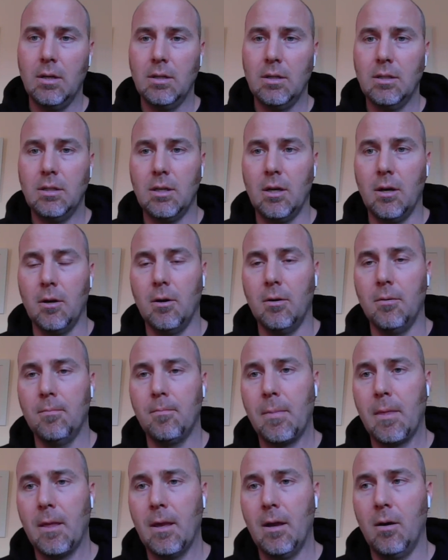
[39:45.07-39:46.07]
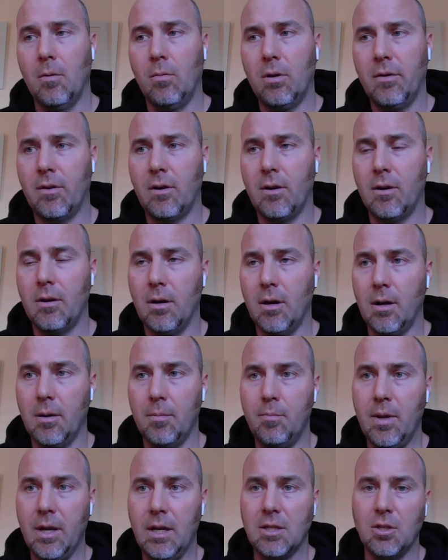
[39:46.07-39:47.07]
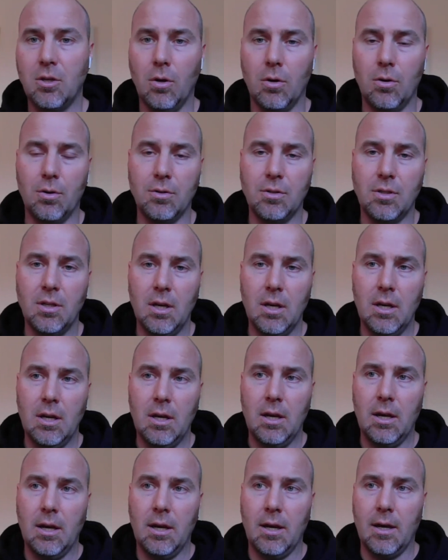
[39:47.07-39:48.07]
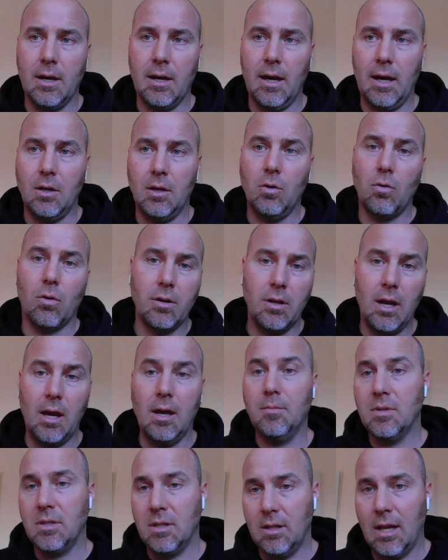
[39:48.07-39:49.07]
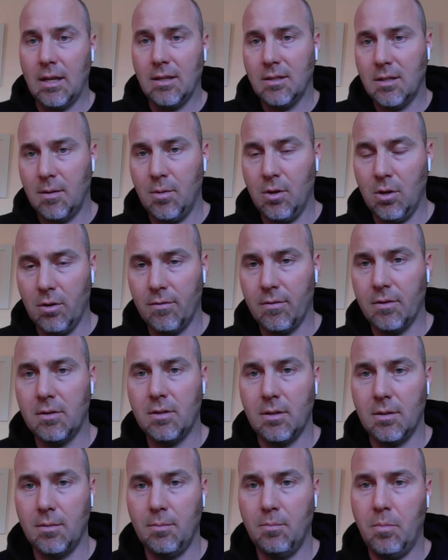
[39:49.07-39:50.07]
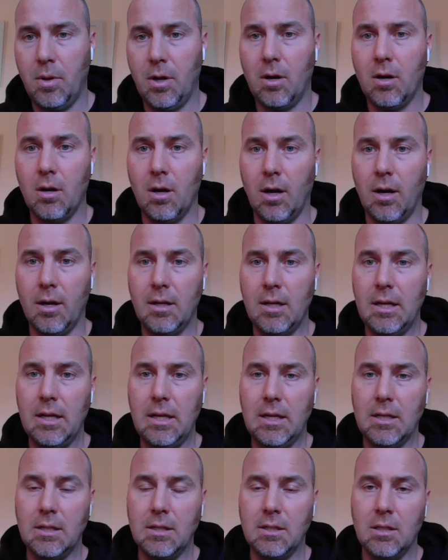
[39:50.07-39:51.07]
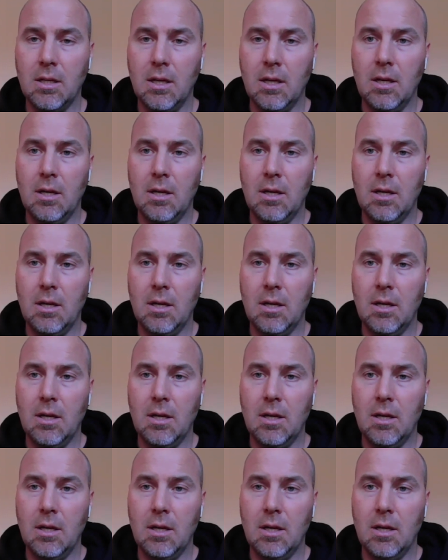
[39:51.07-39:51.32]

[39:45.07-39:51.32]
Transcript: So one of our biggest goals at Nord Games, and that's coming over to Paragon, is